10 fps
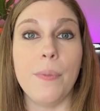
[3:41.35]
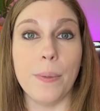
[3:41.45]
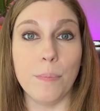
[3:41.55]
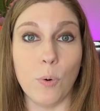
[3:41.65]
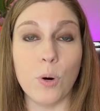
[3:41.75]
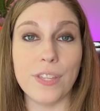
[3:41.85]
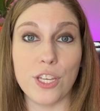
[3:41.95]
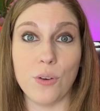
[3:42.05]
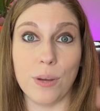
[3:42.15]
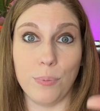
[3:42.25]
The more
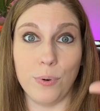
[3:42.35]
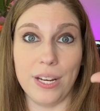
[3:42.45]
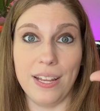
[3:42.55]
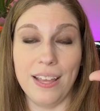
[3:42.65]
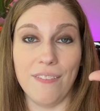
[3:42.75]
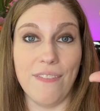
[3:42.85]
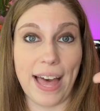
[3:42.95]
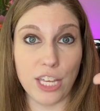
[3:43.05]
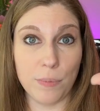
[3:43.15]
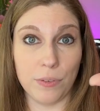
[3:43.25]
that you can put
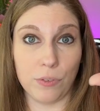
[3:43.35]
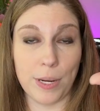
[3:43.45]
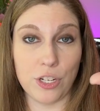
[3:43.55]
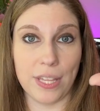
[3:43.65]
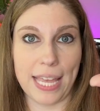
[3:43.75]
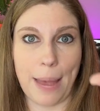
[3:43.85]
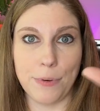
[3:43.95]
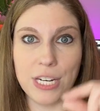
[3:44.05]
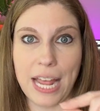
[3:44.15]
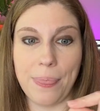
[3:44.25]
valuable information in the
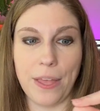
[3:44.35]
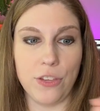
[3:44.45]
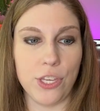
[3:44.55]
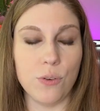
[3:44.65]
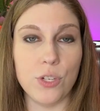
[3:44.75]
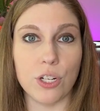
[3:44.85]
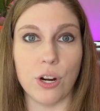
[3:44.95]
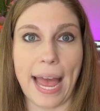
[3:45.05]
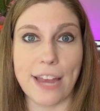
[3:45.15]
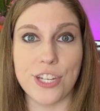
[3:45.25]
caption and then use
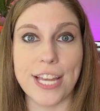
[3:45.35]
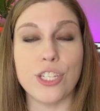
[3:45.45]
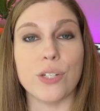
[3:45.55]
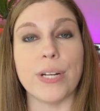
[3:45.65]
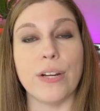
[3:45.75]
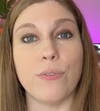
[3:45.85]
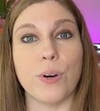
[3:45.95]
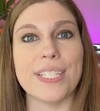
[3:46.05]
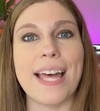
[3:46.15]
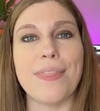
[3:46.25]
your hashtags to
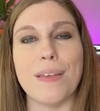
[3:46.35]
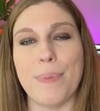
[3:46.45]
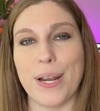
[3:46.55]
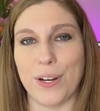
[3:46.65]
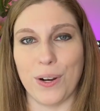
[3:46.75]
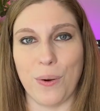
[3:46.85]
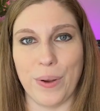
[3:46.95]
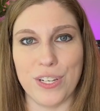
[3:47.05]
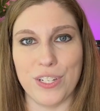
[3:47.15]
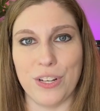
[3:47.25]
reinforce that, the better you're
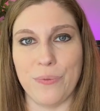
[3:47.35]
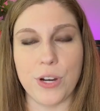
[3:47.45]
going to do.